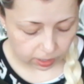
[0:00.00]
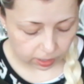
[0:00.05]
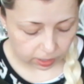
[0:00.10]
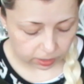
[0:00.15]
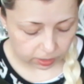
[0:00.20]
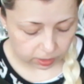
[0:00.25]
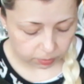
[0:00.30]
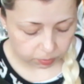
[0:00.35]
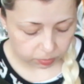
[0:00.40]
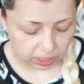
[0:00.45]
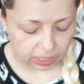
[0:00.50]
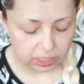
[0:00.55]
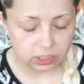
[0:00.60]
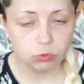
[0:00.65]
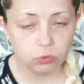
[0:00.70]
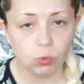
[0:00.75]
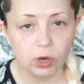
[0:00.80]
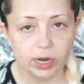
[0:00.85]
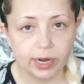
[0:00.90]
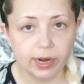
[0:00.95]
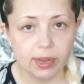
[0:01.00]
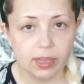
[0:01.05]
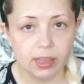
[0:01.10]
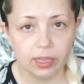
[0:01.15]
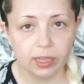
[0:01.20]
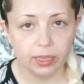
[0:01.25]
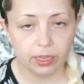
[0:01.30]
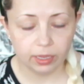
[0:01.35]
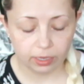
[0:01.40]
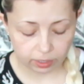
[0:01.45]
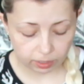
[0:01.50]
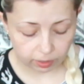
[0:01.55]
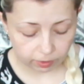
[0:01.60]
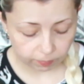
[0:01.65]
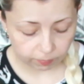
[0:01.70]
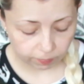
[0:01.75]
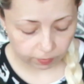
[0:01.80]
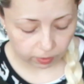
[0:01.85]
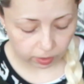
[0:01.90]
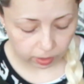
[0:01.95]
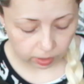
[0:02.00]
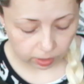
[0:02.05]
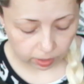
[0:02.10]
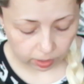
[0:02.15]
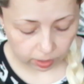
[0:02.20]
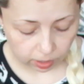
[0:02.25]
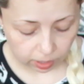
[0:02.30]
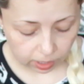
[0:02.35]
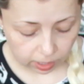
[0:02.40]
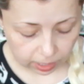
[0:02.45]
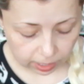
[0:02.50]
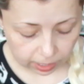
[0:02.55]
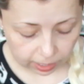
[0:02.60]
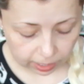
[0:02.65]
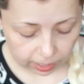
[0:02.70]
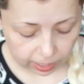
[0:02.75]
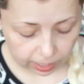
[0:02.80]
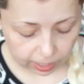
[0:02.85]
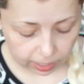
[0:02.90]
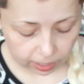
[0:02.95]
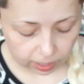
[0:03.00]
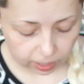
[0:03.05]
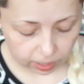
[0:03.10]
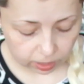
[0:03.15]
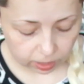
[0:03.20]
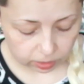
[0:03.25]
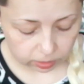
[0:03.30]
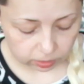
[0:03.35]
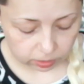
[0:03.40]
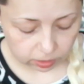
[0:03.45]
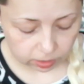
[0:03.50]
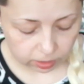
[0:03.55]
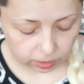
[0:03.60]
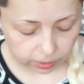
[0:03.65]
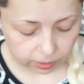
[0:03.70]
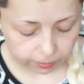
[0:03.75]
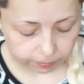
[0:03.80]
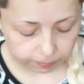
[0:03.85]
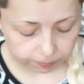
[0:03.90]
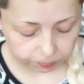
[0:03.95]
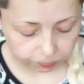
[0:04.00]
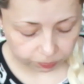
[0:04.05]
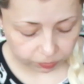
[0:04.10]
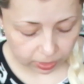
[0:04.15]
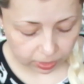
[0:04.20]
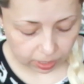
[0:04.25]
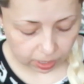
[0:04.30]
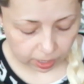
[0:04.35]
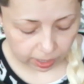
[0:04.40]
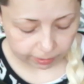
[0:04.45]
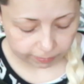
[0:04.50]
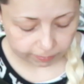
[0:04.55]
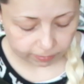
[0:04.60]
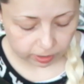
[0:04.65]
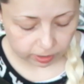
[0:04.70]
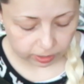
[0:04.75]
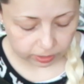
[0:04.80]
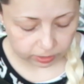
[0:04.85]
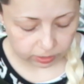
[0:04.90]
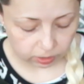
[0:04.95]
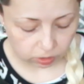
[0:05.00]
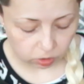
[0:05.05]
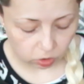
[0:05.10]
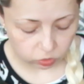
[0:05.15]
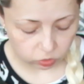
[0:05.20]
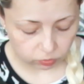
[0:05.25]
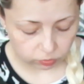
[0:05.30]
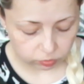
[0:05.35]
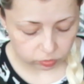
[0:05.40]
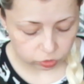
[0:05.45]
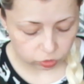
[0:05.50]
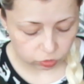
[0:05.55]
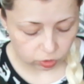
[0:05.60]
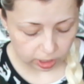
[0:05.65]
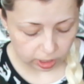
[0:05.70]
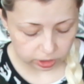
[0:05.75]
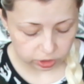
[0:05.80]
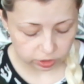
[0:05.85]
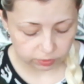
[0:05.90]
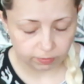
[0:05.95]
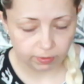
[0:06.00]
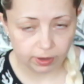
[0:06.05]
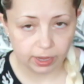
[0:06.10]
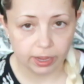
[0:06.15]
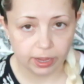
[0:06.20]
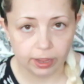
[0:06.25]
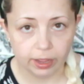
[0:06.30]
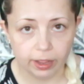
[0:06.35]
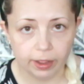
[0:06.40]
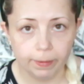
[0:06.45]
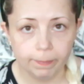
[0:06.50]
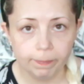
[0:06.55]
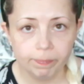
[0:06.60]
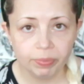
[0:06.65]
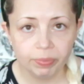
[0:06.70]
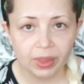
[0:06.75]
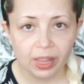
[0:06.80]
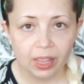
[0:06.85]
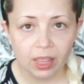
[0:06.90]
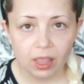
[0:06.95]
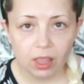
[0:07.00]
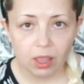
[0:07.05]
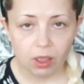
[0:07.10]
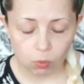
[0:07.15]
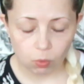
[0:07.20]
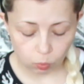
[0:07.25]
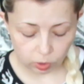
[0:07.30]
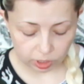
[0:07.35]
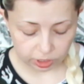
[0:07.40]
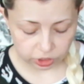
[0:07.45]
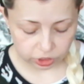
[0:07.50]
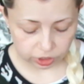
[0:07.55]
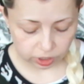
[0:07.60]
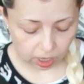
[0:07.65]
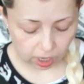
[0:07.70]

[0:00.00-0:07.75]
the place where I live, and I find a lot of treasure there, which